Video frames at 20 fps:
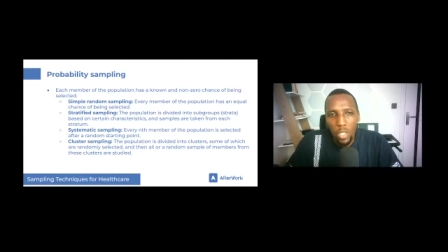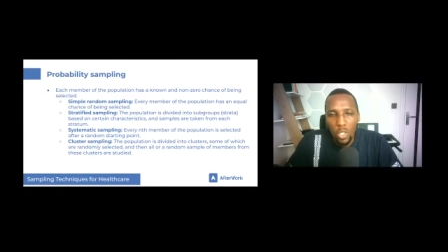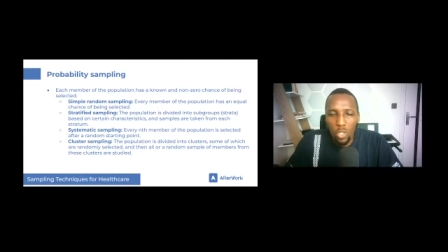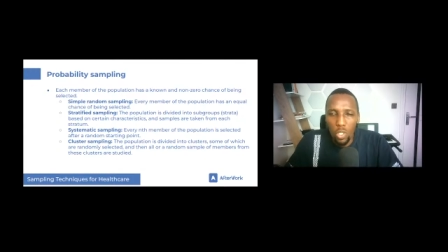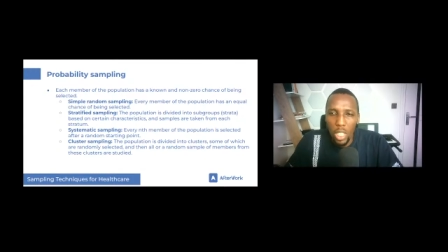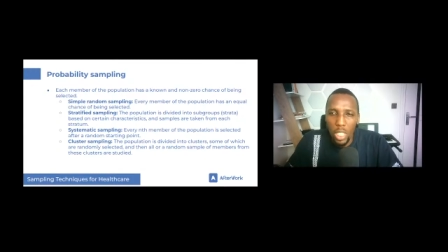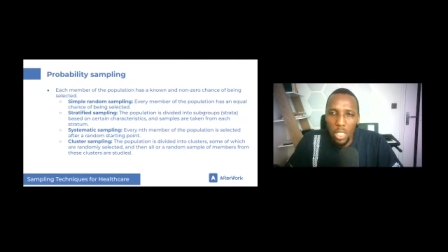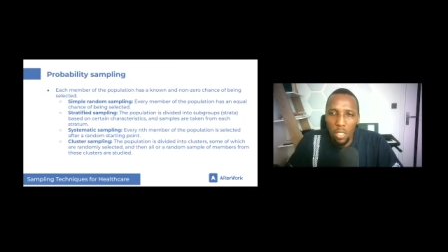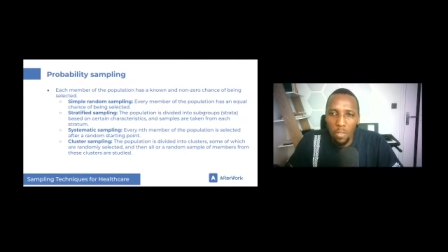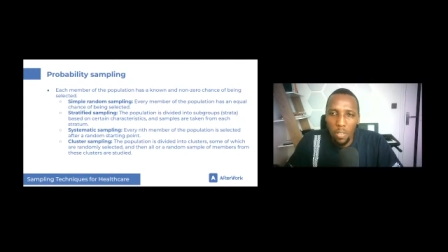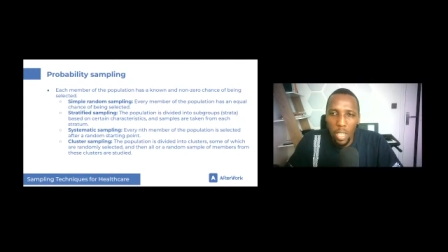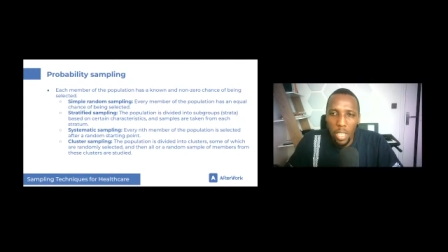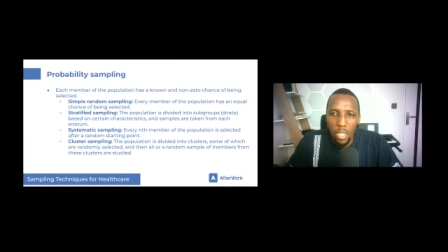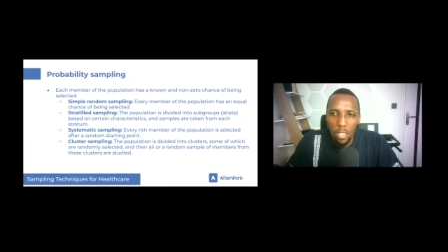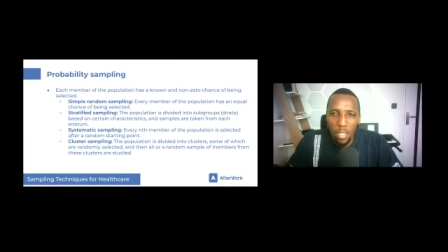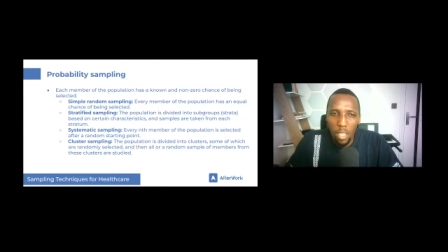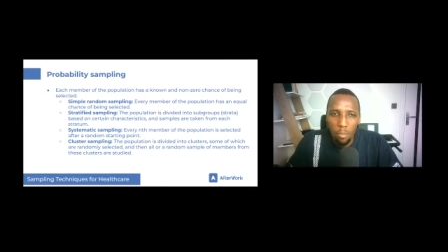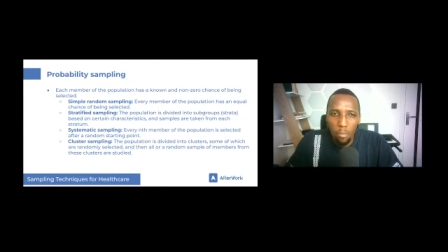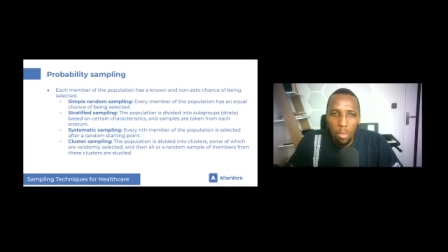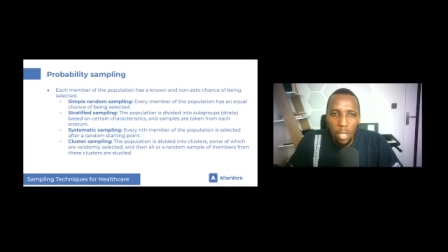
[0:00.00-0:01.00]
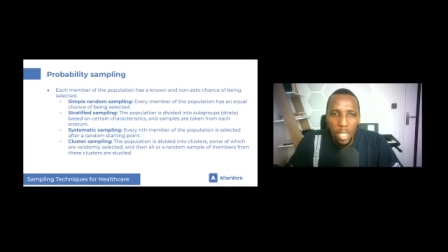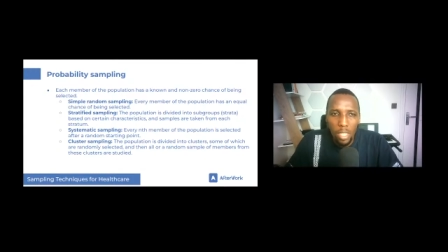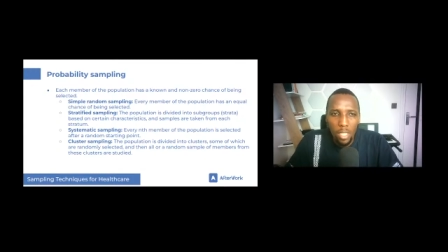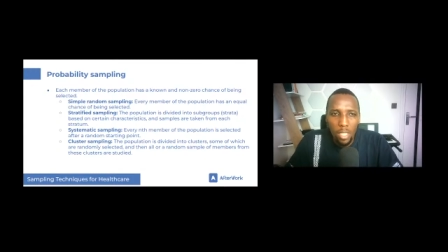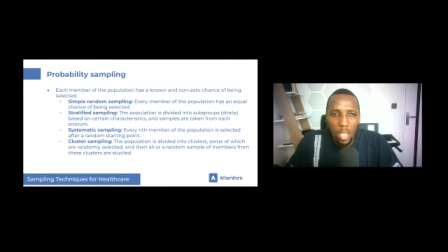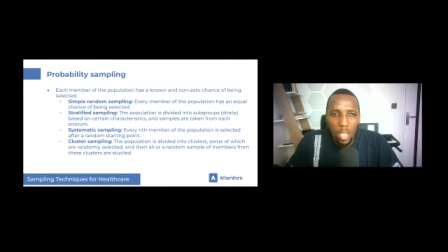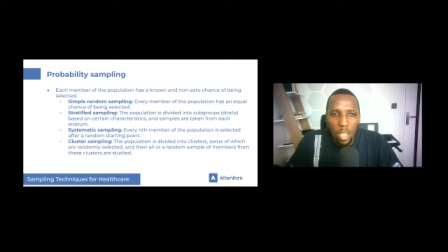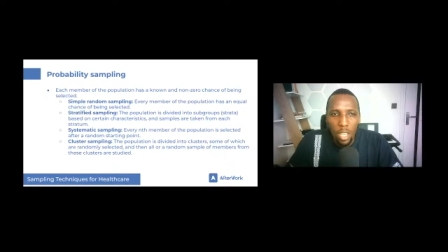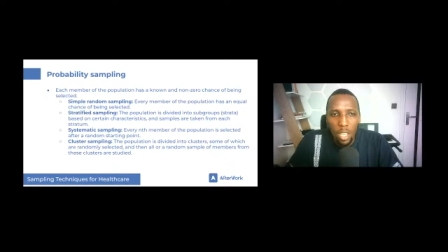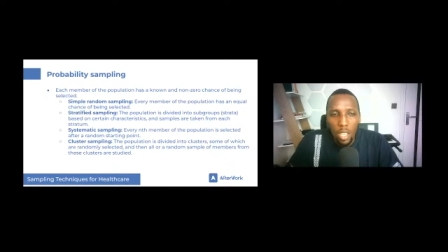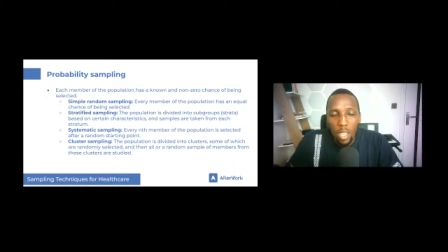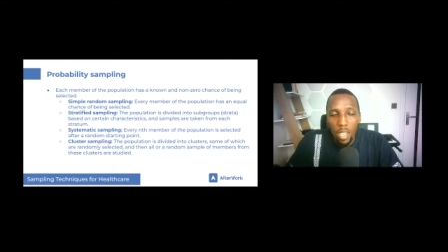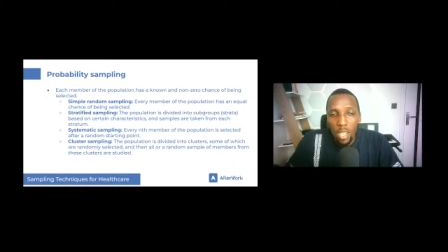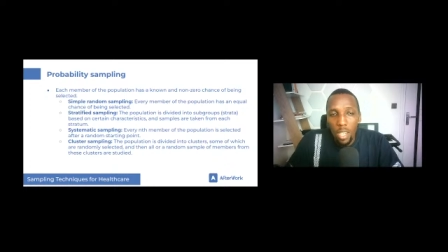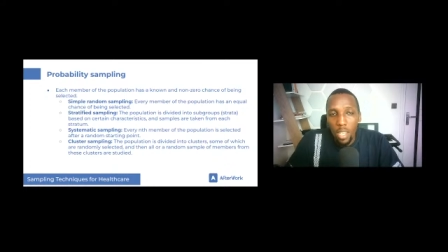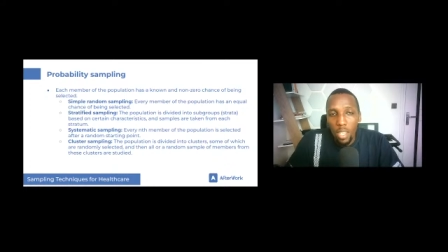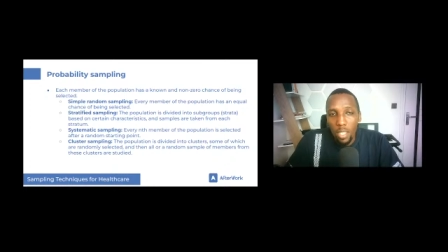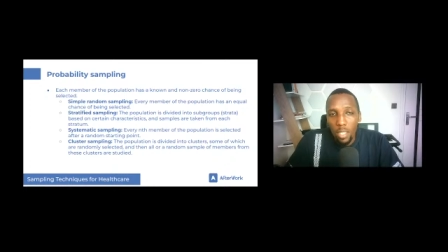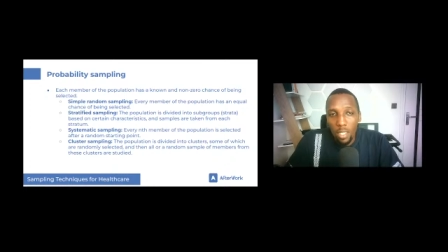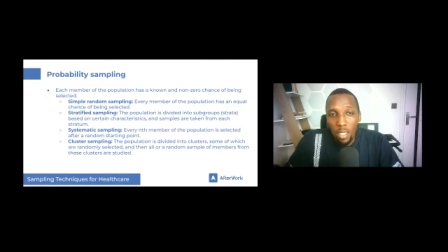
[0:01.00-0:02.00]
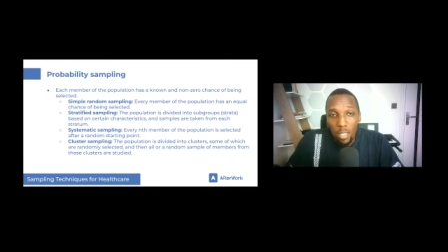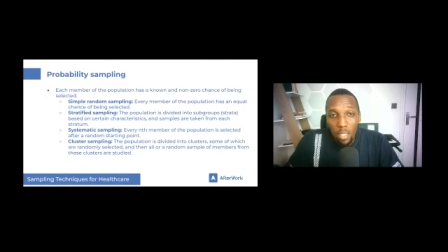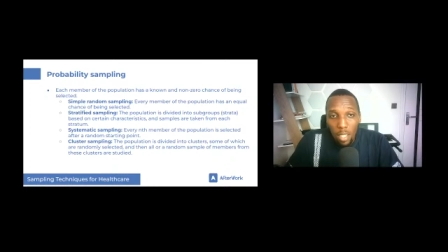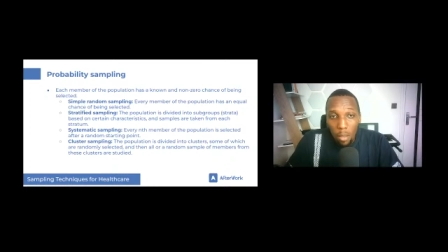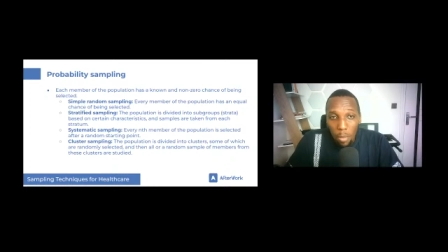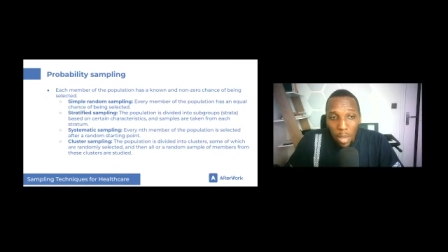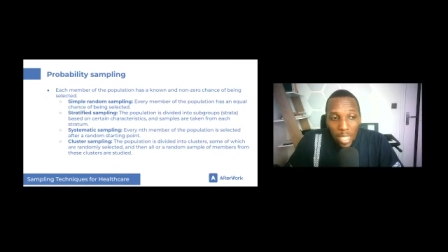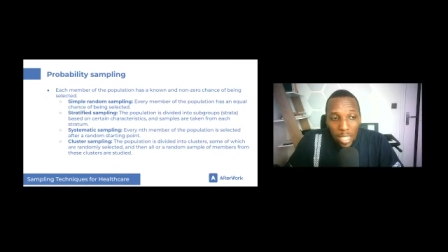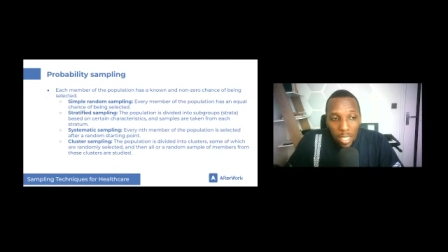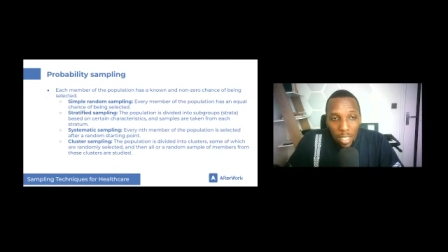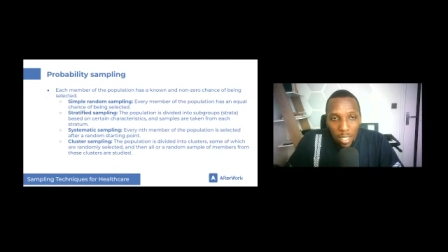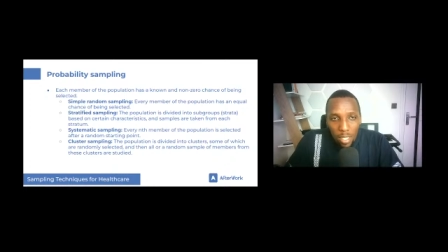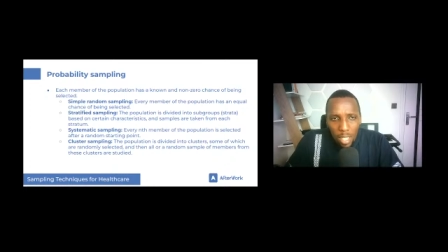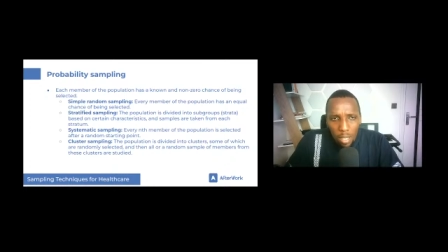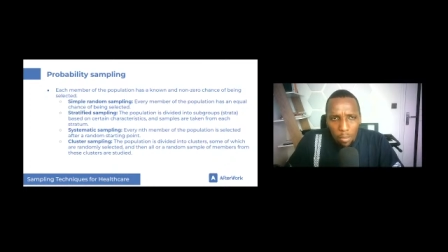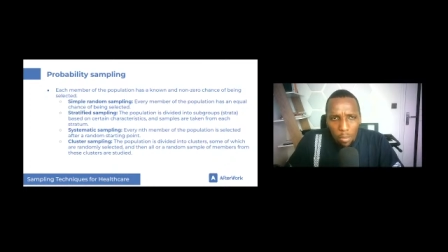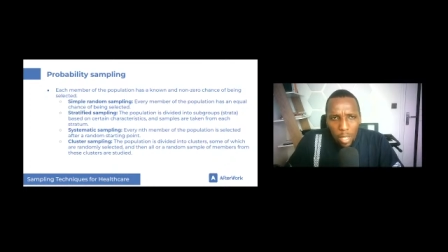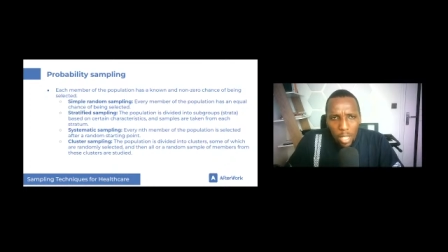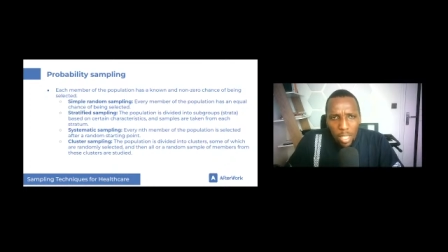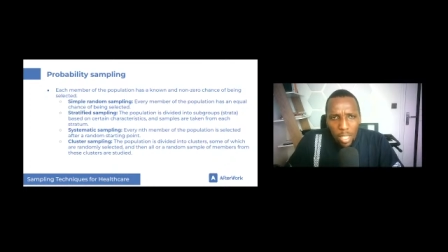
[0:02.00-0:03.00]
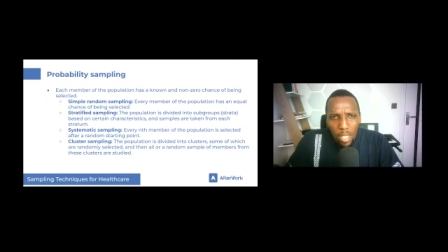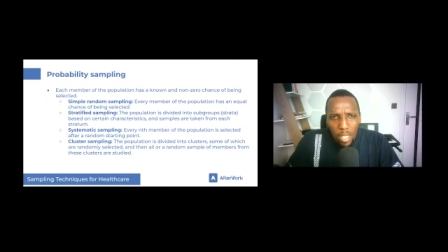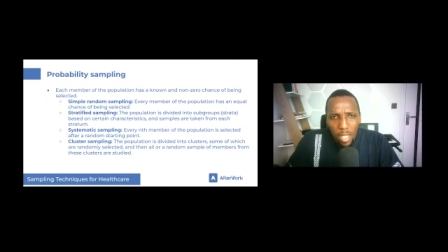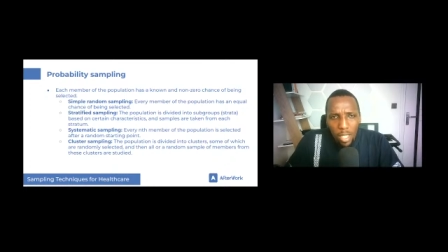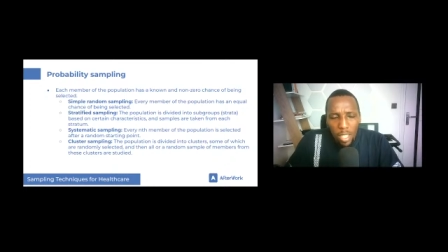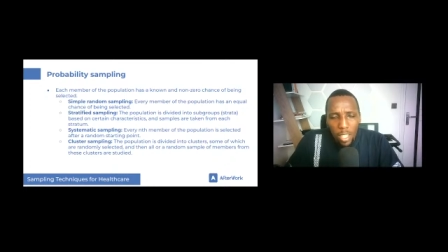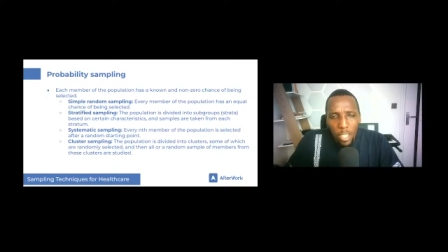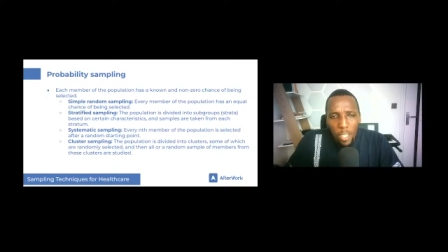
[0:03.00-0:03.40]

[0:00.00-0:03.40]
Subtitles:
stratified sampling. Systematic sampling.